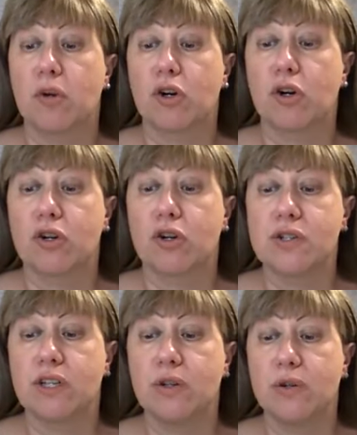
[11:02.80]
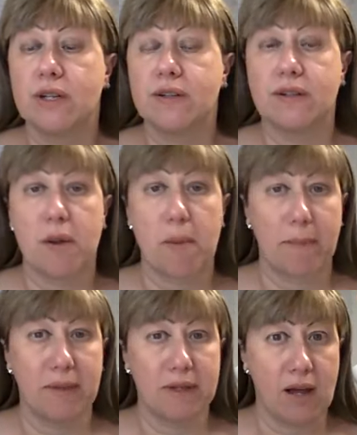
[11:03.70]
persecuted
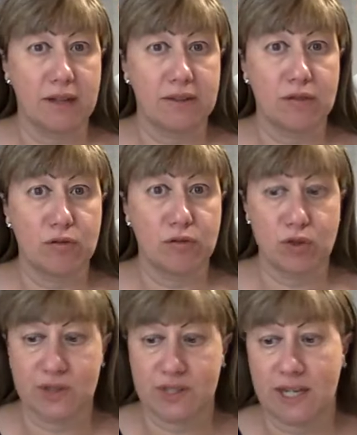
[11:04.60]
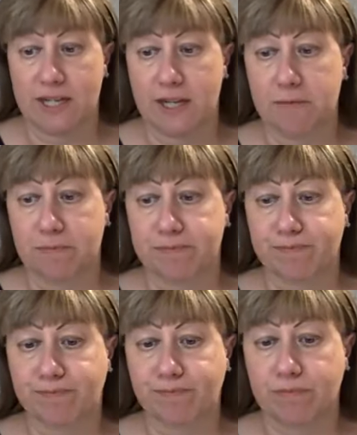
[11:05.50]
but not forsaken,
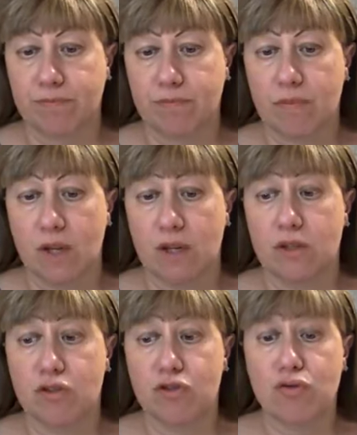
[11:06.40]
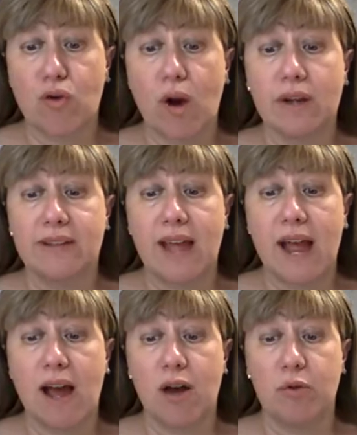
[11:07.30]
struck
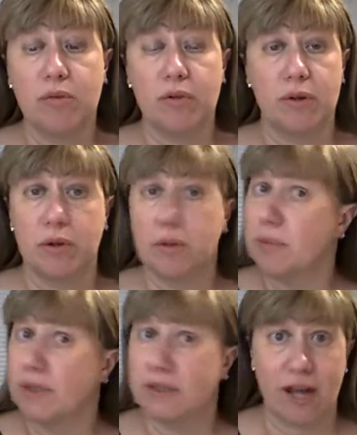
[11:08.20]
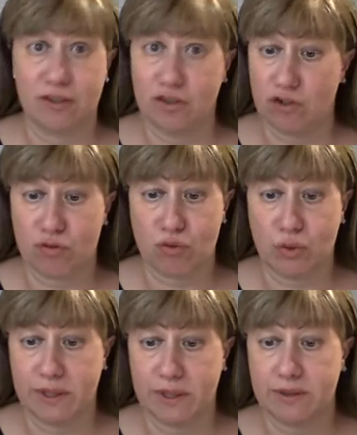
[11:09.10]
down but not
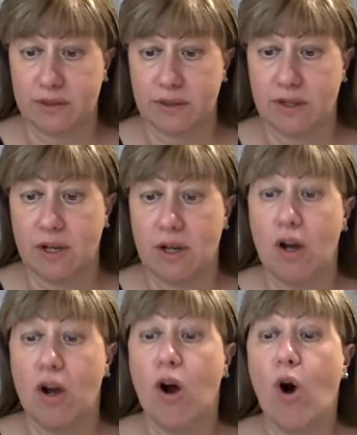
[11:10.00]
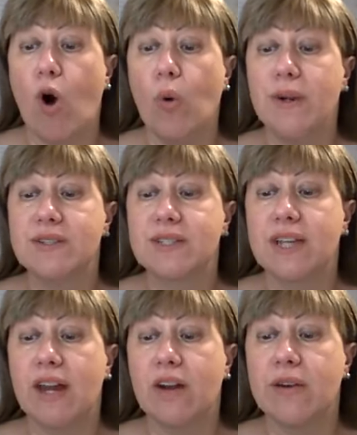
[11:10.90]
destroyed always
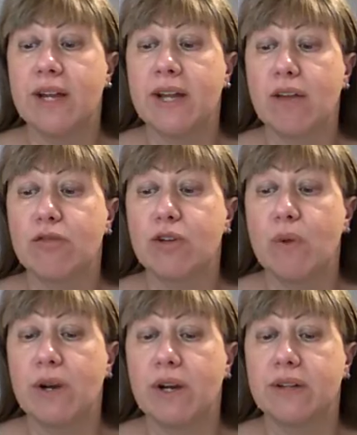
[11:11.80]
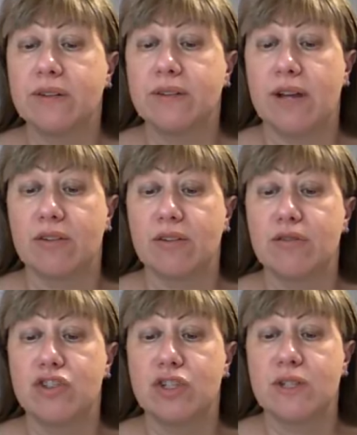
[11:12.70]
carrying everywhere the death
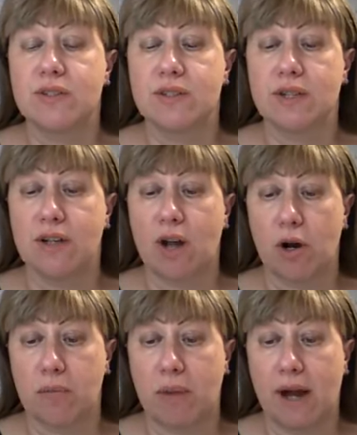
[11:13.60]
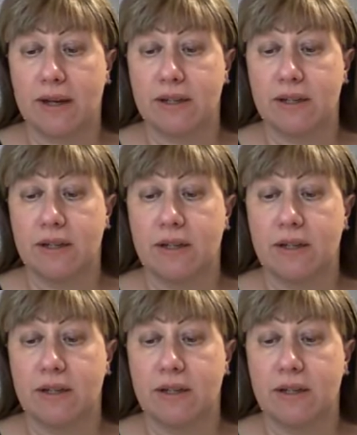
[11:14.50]
of Jesus in our body,